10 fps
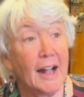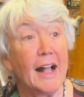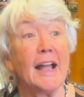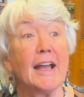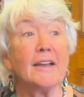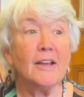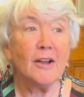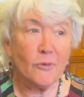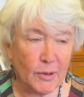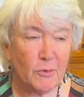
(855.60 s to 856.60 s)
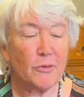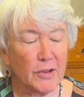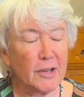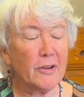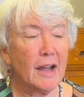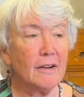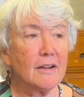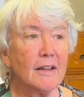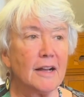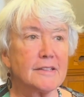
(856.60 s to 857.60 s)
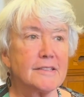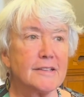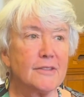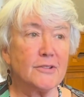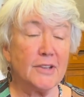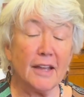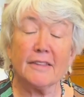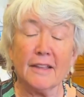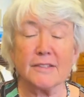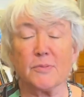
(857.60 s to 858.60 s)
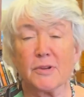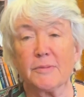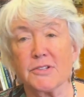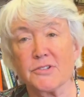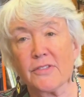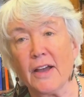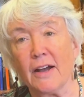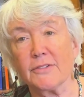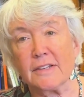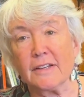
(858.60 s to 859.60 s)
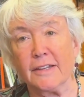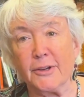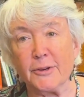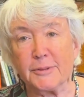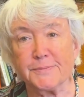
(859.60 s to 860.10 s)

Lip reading: And we were figuring out in class the other day, that's pretty much 1,000 a year.